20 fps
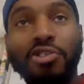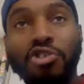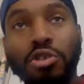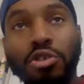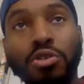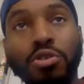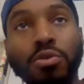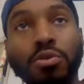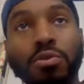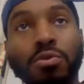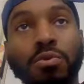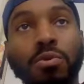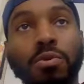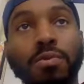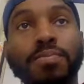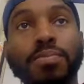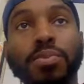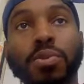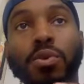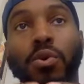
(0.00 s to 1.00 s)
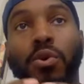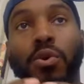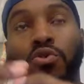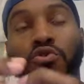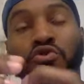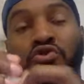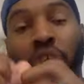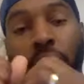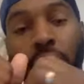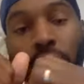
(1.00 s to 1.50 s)
a dude or you
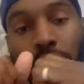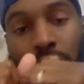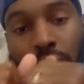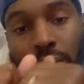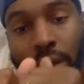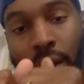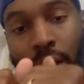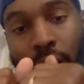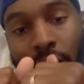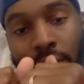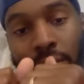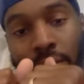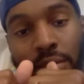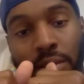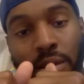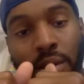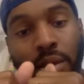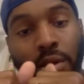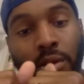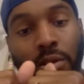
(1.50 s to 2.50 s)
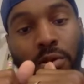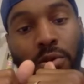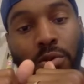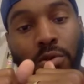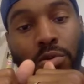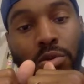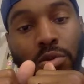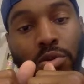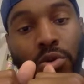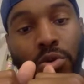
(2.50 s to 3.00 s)
try to stand still
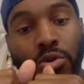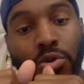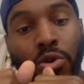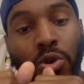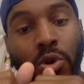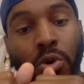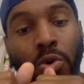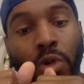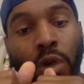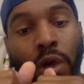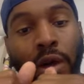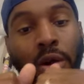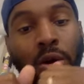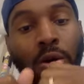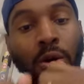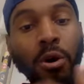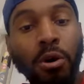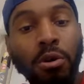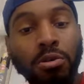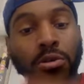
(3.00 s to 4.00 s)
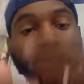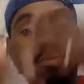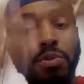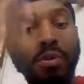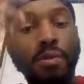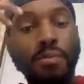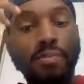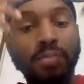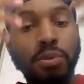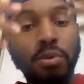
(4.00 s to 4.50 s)
so you don't like cause him
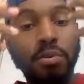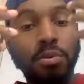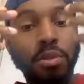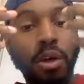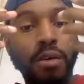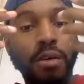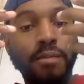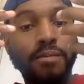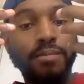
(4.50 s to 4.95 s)
to like